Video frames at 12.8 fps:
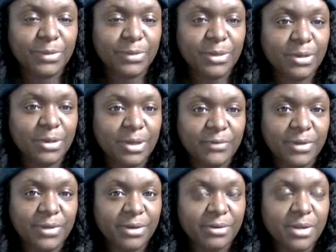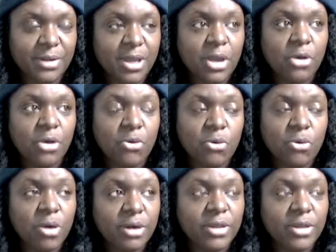No love here.
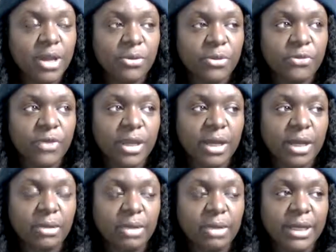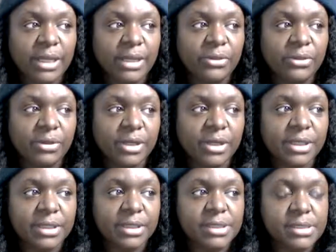Or the other thing I don't like either
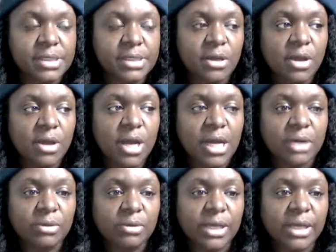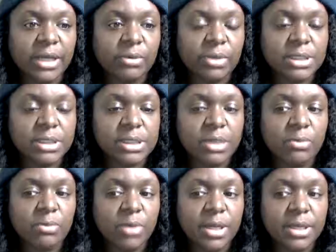is I don't like when
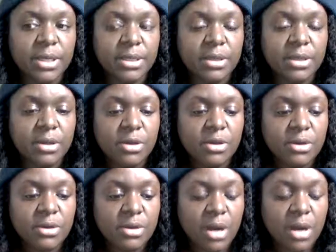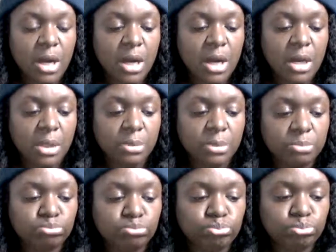someone
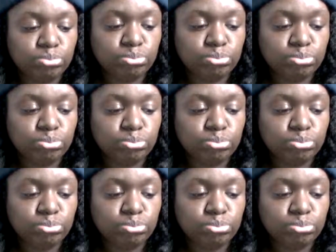um